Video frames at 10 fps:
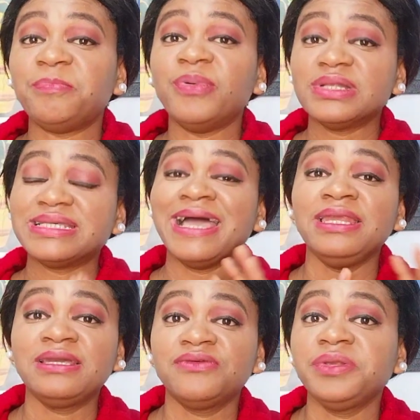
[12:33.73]
but an
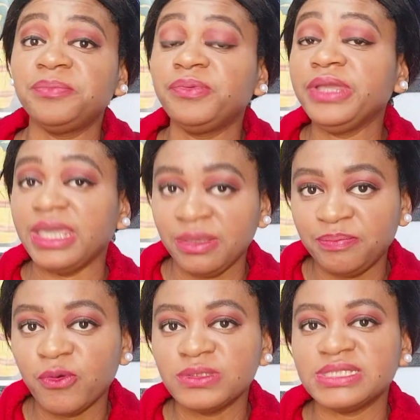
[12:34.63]
incredibly
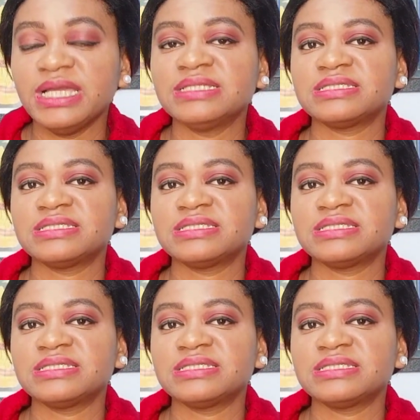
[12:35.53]
important